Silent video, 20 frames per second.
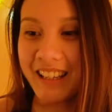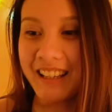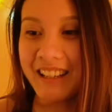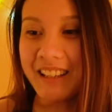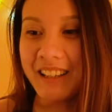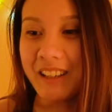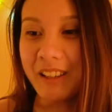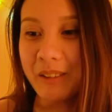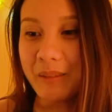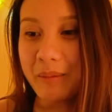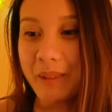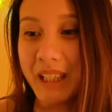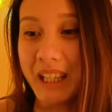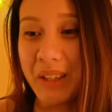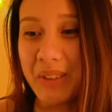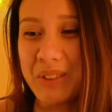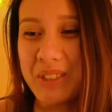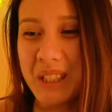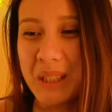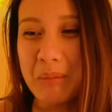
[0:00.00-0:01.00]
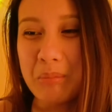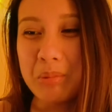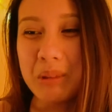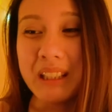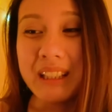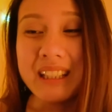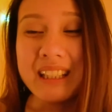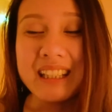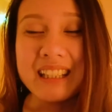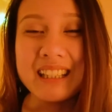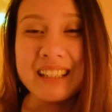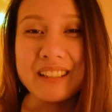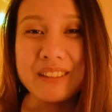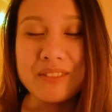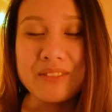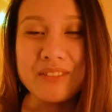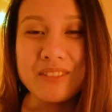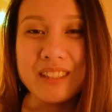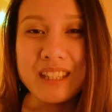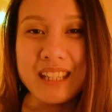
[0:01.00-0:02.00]
Um, and I was like blinking in,
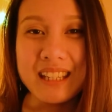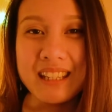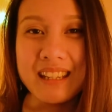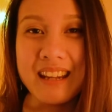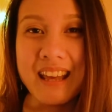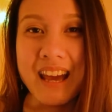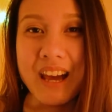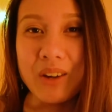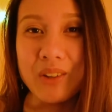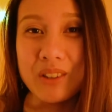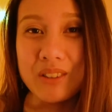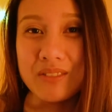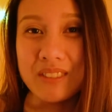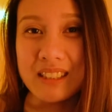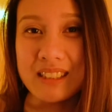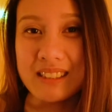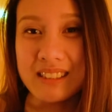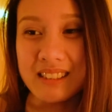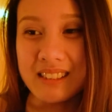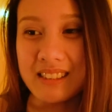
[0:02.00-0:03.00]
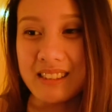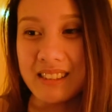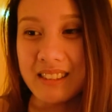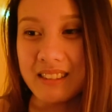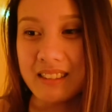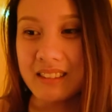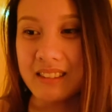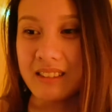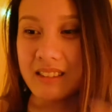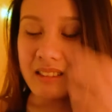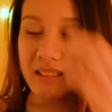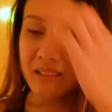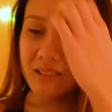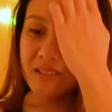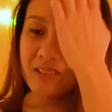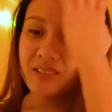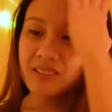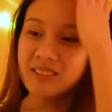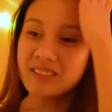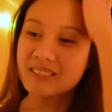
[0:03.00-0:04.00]
a in and out of existence
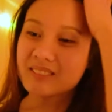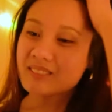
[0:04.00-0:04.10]
too.